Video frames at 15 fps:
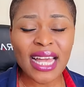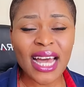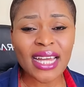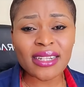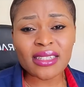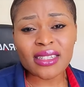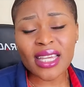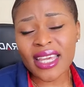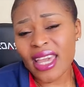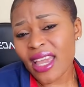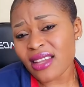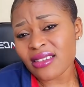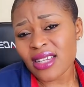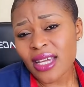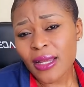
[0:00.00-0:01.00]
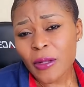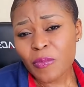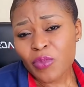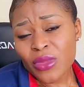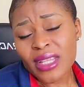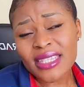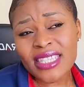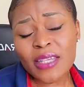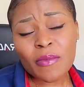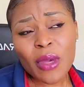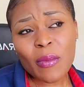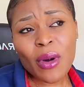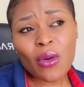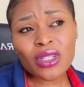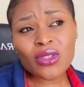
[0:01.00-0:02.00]
And again, the team
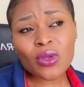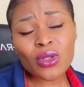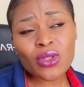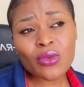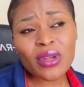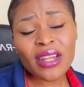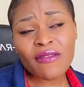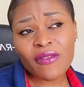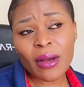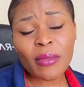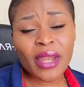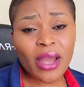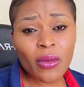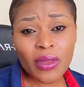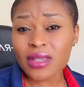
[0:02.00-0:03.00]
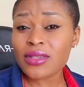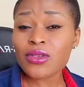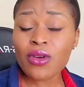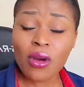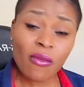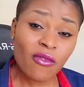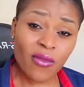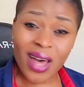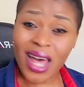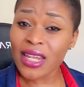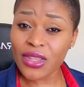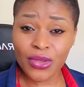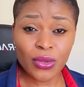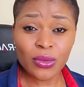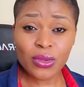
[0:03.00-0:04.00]
member wasn't also really familiar with the Scrum
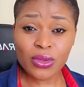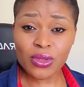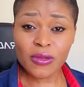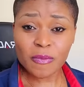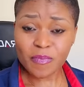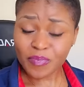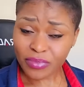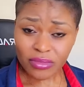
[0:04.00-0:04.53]
values